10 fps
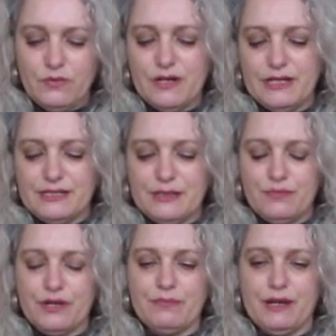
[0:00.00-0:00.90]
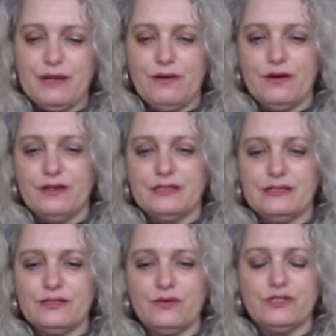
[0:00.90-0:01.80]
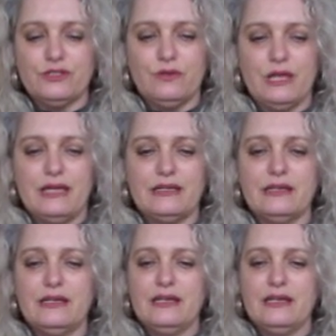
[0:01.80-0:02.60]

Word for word: when I say bring my heart, it's also like